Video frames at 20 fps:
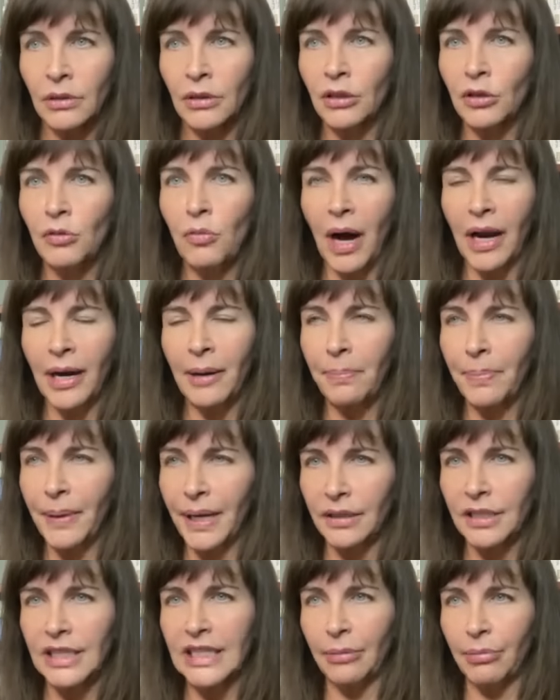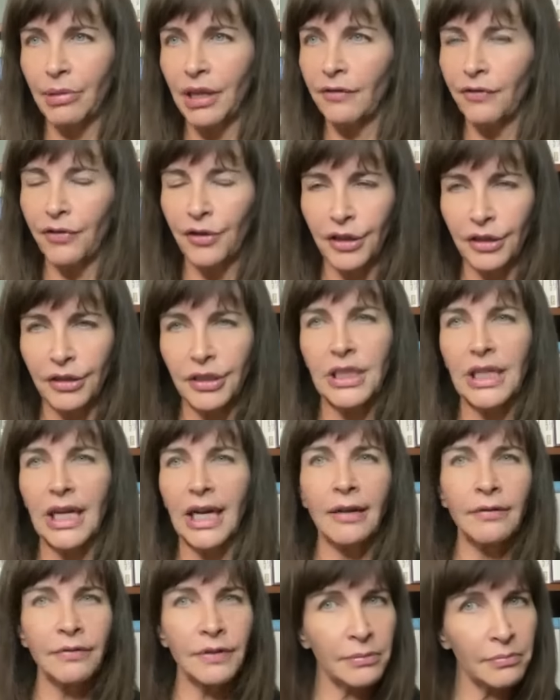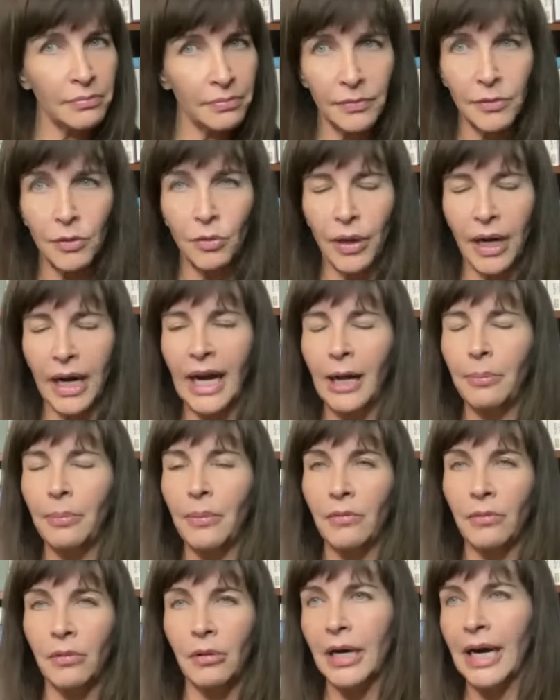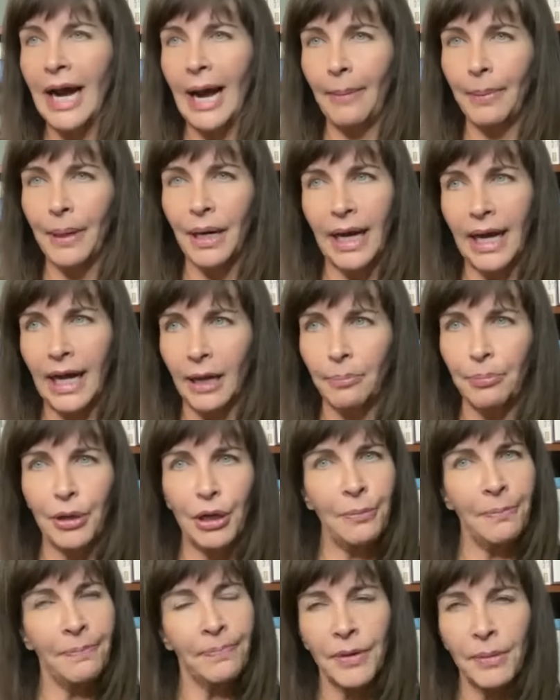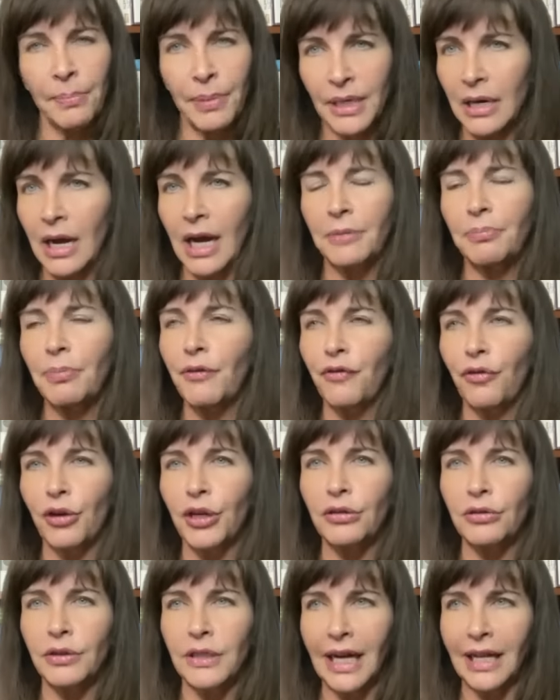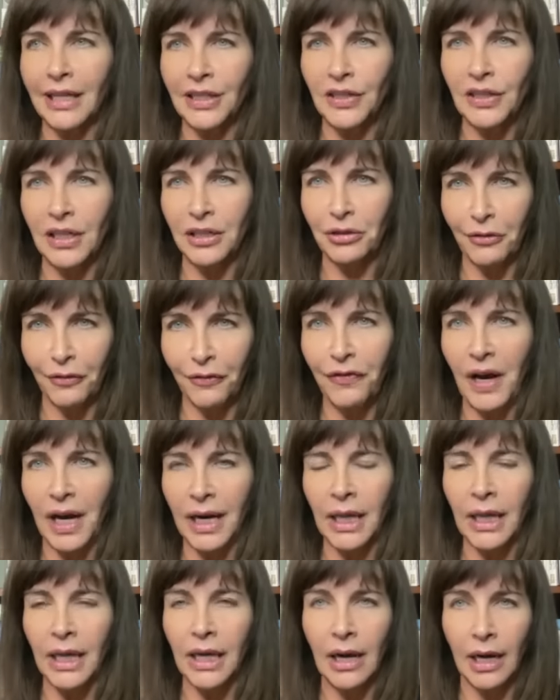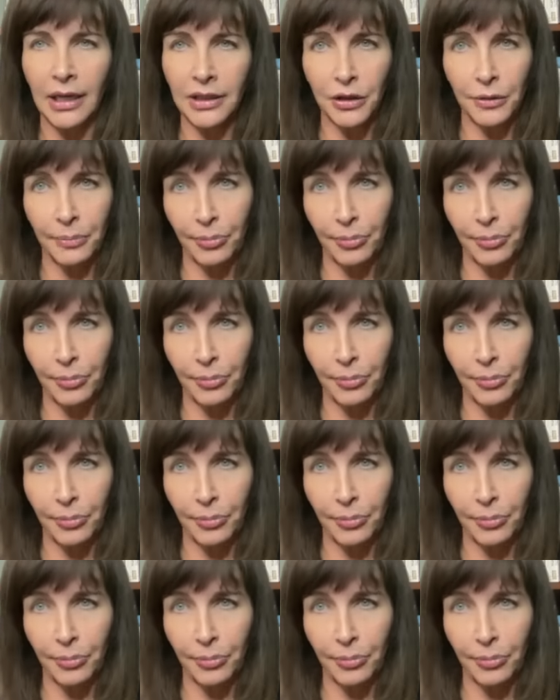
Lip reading: You want to build something for yourselves? We're happy to help you, but not before you tell us that you finally got your